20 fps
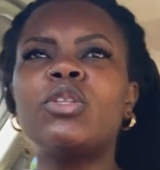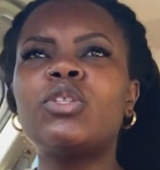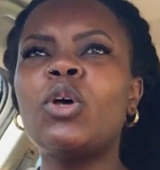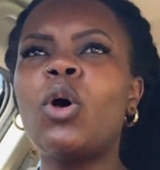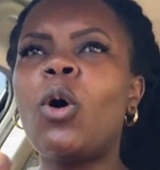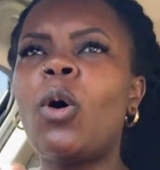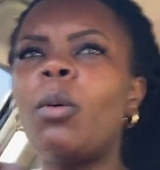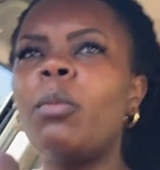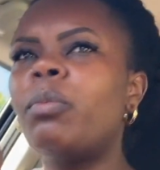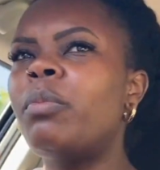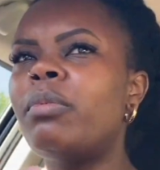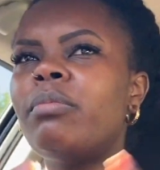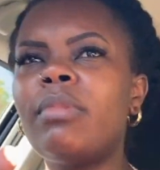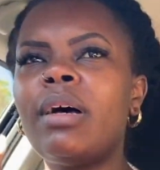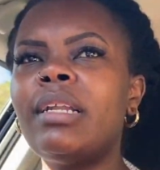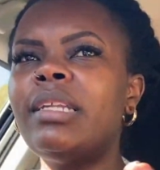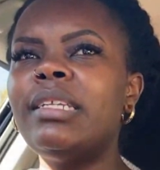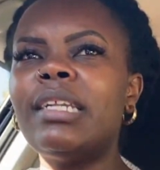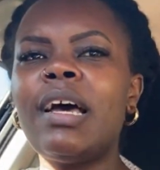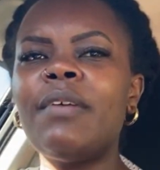top
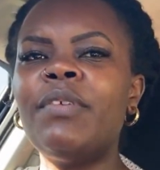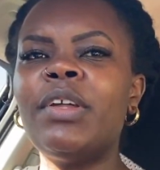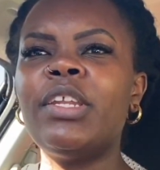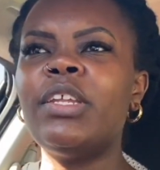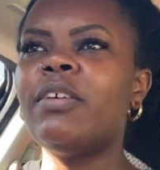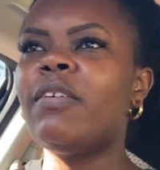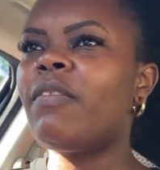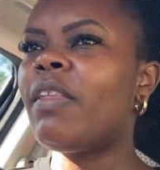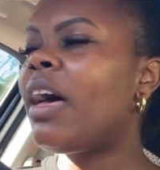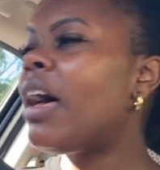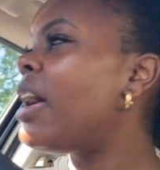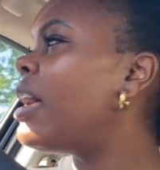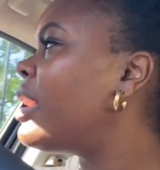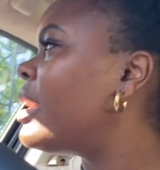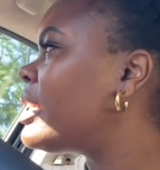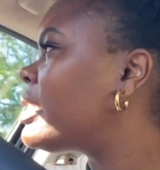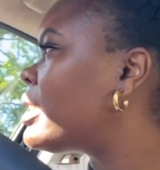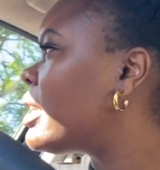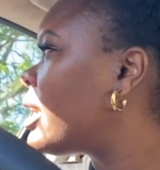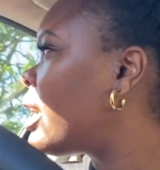i didn't have any of that
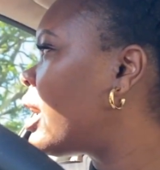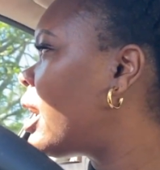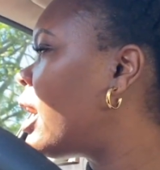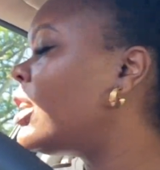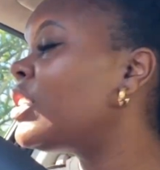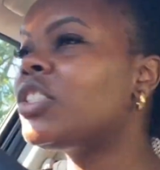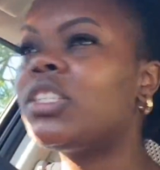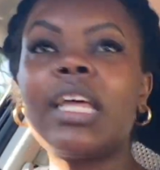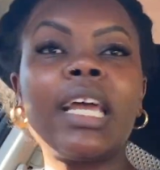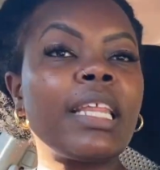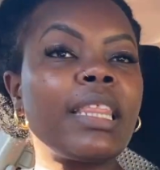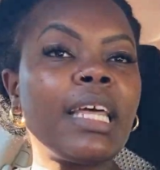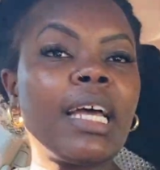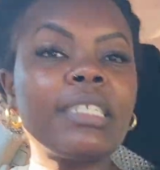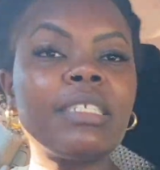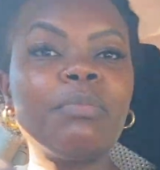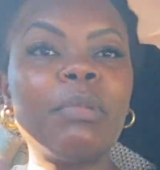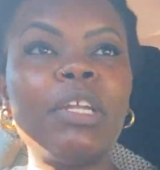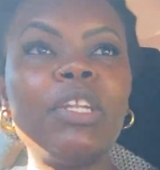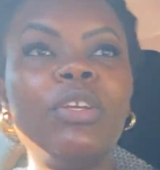it's a clutch like
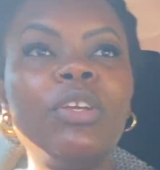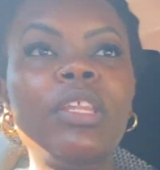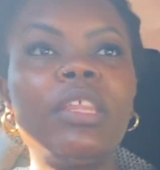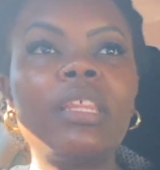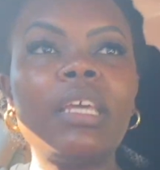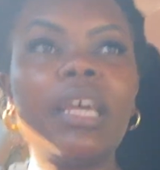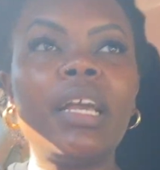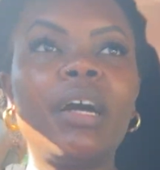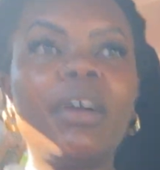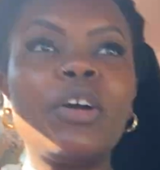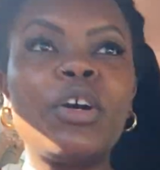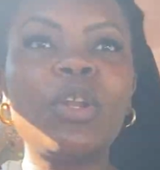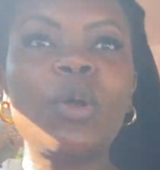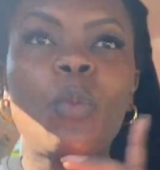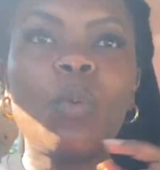that's my new thing i'm gonna